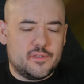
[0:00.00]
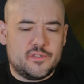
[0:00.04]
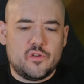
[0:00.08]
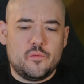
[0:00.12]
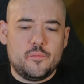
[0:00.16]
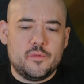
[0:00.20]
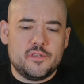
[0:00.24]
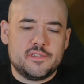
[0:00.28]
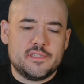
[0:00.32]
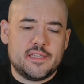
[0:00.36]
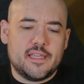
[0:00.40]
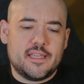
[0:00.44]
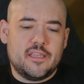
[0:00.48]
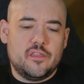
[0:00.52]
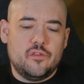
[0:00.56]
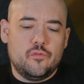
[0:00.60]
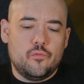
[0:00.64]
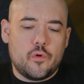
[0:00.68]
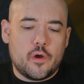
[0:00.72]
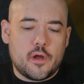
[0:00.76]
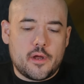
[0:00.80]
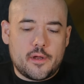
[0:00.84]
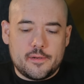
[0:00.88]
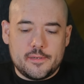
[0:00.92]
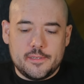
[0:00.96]
it's almost like
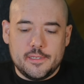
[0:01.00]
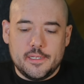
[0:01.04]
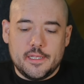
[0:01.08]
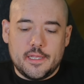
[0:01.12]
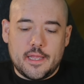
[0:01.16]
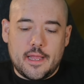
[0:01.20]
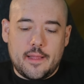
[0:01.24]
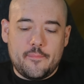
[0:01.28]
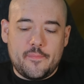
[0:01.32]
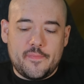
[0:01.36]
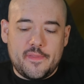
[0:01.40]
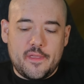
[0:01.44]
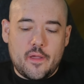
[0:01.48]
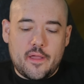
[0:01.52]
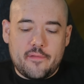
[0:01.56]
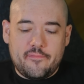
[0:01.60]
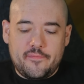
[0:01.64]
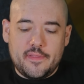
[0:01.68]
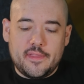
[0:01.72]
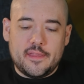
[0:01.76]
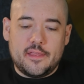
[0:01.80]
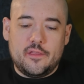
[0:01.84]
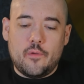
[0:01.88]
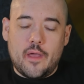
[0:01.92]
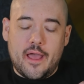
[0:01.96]
you are. Um, you know, I
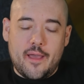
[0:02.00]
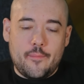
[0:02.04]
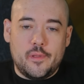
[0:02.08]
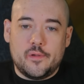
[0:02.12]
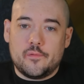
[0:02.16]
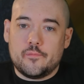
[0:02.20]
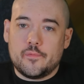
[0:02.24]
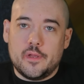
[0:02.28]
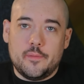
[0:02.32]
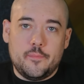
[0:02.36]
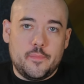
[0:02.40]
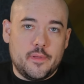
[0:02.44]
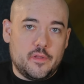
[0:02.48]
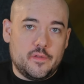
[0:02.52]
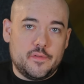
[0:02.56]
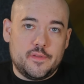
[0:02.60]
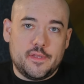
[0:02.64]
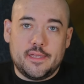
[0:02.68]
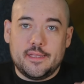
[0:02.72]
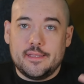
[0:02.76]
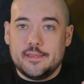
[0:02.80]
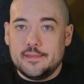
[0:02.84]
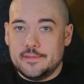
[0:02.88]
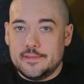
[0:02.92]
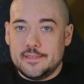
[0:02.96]
feel like you have been
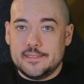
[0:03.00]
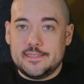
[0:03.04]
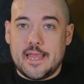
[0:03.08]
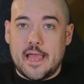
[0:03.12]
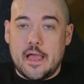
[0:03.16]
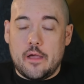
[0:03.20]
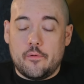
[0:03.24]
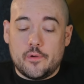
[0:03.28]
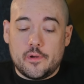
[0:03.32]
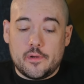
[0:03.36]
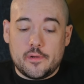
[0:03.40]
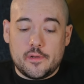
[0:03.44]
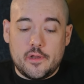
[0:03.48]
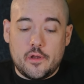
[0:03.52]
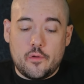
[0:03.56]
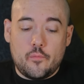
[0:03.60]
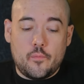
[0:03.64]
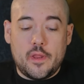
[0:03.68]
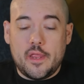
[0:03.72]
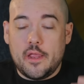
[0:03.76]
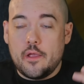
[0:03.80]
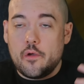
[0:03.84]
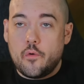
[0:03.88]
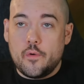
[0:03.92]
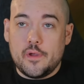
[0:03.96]
rebuilding the tower. You know,
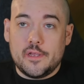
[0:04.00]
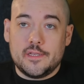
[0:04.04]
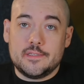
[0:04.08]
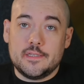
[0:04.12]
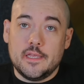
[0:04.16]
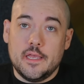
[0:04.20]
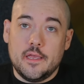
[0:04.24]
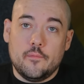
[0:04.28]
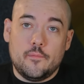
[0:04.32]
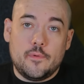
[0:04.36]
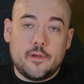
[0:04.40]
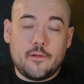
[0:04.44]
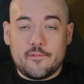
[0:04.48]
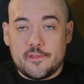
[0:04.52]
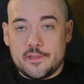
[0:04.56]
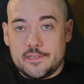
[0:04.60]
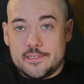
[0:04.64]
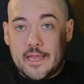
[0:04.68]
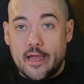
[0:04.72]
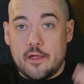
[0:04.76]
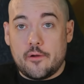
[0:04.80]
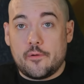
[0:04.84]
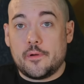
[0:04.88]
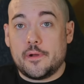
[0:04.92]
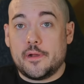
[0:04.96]
we always, whenever the
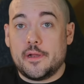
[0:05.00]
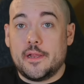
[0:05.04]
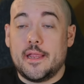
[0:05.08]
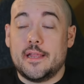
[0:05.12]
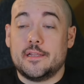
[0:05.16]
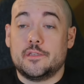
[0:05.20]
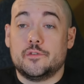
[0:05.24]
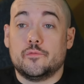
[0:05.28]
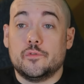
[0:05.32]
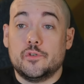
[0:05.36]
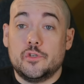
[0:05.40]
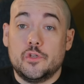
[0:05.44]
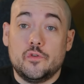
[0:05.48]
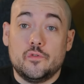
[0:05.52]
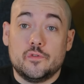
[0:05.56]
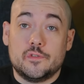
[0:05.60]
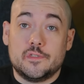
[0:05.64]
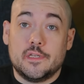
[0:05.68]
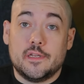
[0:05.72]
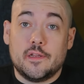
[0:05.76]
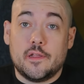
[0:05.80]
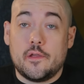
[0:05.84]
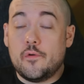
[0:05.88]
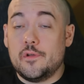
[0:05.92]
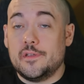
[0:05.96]
tower gets reduced,
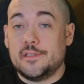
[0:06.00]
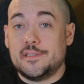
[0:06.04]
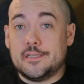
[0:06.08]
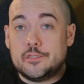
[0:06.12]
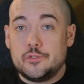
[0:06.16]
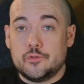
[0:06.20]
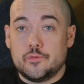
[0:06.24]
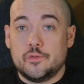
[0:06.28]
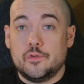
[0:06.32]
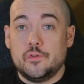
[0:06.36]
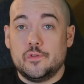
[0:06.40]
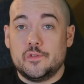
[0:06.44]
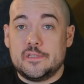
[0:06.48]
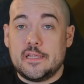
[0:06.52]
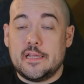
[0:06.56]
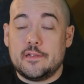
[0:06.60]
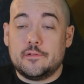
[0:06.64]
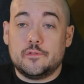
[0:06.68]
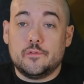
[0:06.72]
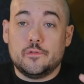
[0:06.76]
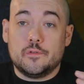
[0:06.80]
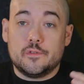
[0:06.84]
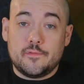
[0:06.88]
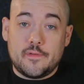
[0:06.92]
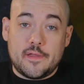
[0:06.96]
it always gets reduced down
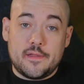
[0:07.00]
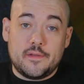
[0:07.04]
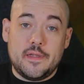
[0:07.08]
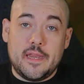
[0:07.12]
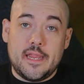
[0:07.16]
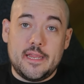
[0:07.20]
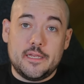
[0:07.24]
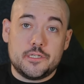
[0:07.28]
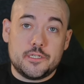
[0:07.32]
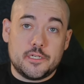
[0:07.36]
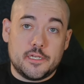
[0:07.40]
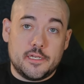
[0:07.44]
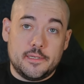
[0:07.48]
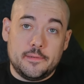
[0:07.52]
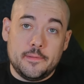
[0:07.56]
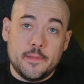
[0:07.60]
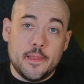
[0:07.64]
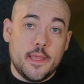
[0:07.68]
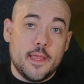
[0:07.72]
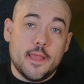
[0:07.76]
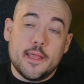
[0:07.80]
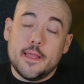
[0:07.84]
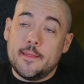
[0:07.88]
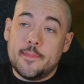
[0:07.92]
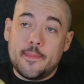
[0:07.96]
to its foundation,
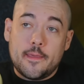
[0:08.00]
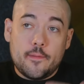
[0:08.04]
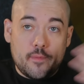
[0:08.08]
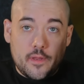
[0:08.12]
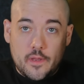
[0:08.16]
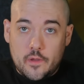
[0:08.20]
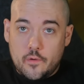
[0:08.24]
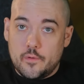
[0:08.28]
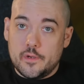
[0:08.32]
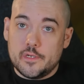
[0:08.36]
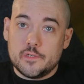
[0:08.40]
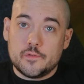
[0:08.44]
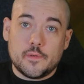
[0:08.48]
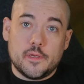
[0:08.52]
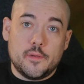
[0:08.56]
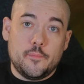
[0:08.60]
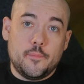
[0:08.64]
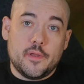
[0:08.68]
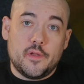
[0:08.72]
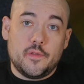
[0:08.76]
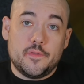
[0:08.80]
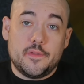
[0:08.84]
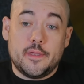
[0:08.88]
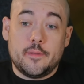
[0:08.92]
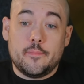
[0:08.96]
and then we always
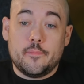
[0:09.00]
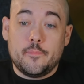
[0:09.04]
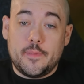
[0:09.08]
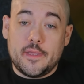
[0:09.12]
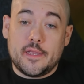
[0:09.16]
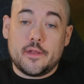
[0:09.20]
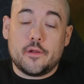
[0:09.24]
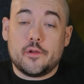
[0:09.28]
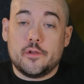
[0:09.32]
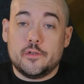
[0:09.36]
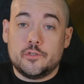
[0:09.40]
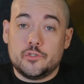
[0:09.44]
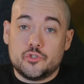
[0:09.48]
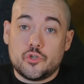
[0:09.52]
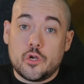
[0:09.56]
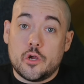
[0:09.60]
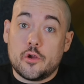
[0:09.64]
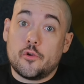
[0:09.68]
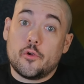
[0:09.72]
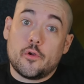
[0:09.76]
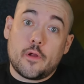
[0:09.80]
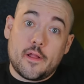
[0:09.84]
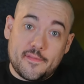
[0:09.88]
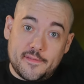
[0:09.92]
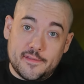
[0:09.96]
rebuild it bigger and
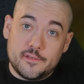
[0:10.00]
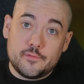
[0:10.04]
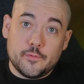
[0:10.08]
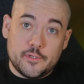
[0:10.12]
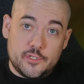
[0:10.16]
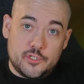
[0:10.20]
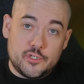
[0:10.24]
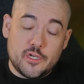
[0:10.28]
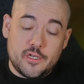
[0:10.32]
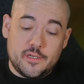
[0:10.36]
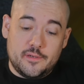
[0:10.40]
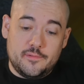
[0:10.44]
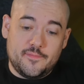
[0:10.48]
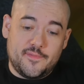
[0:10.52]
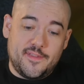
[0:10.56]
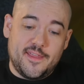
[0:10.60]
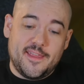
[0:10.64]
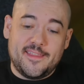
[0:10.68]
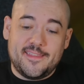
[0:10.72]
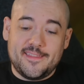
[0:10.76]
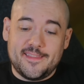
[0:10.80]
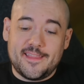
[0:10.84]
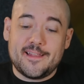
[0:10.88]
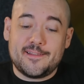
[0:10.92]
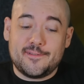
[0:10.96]
stronger. At least we should.
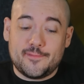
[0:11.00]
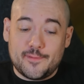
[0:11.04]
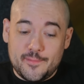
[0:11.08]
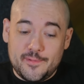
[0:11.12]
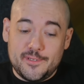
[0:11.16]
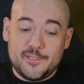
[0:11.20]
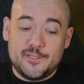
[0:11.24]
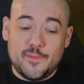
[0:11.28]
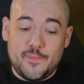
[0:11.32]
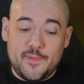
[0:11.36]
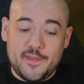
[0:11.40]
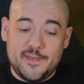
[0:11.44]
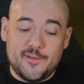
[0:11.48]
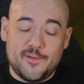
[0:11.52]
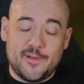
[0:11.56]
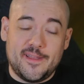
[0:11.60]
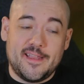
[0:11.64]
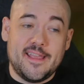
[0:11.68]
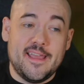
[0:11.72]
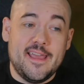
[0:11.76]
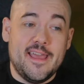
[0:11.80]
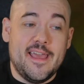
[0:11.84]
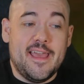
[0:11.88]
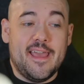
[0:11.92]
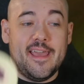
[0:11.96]
That's what we should be
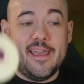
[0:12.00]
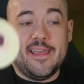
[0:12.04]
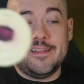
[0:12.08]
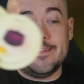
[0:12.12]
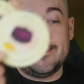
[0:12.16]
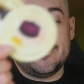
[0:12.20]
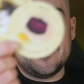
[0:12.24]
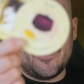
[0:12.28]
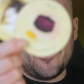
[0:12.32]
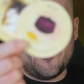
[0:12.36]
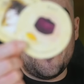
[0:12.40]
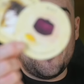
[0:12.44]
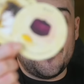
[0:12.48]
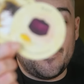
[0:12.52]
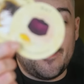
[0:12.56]
doing. And so,